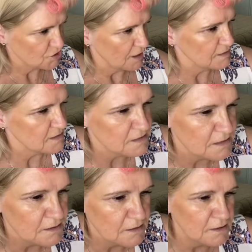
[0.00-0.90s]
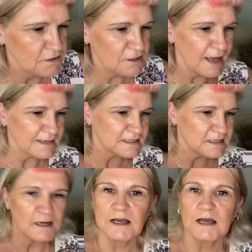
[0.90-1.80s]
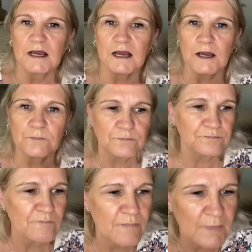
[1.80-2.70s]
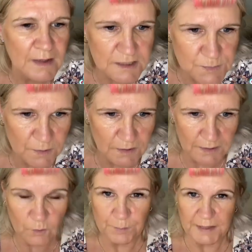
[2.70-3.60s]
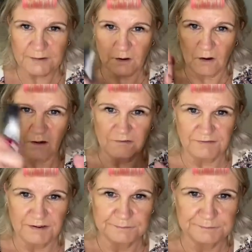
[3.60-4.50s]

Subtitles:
just do that. Let's put a little bit of